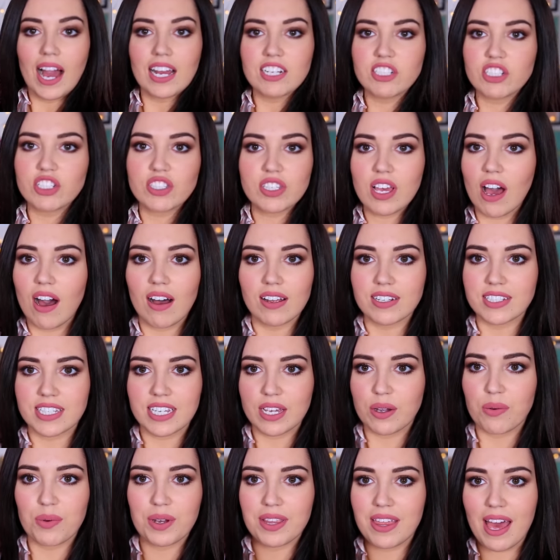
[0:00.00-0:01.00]
I just can't
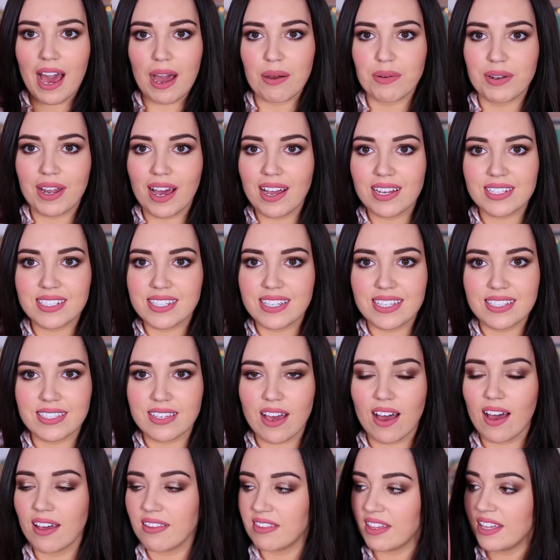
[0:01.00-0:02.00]
deal with how nice these
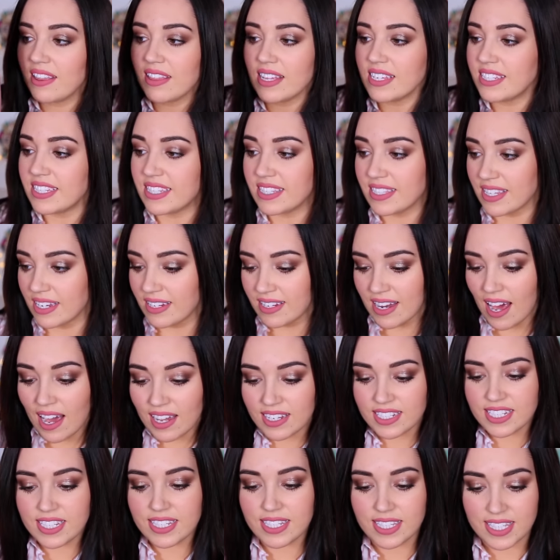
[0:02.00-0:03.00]
are. I think this is the
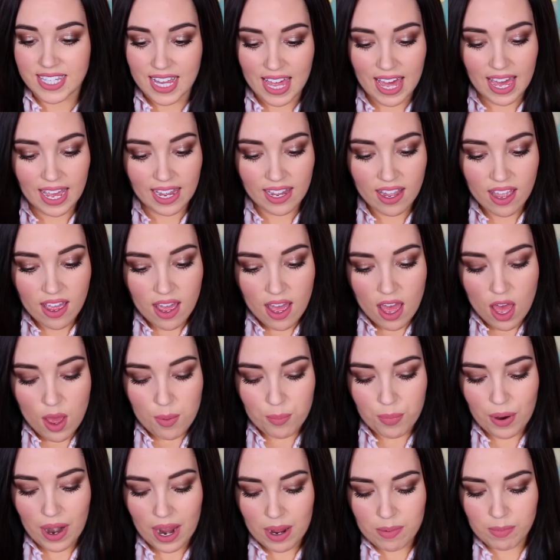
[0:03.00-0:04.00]
nicest thing
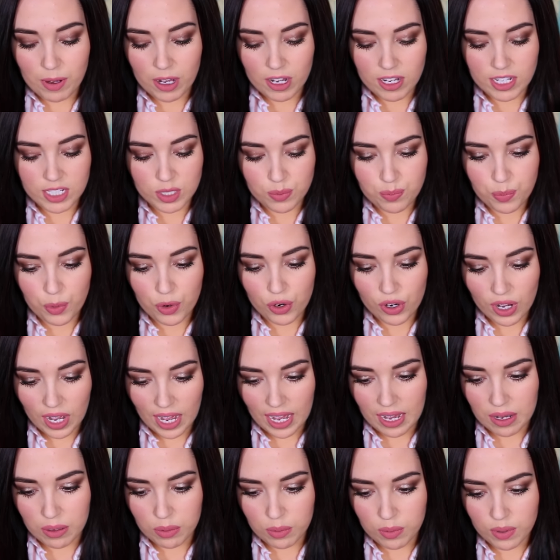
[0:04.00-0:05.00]
Primark has brought
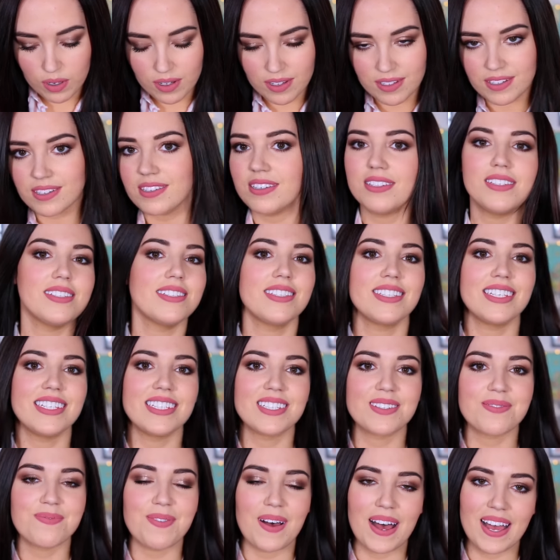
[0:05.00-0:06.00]
out
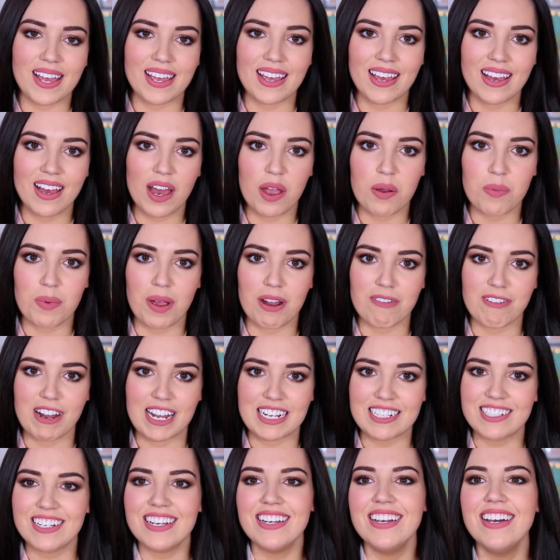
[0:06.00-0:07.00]
since my homeware
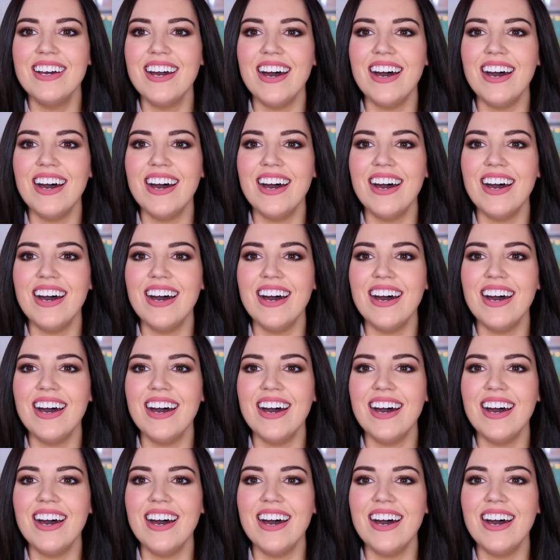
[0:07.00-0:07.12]
range.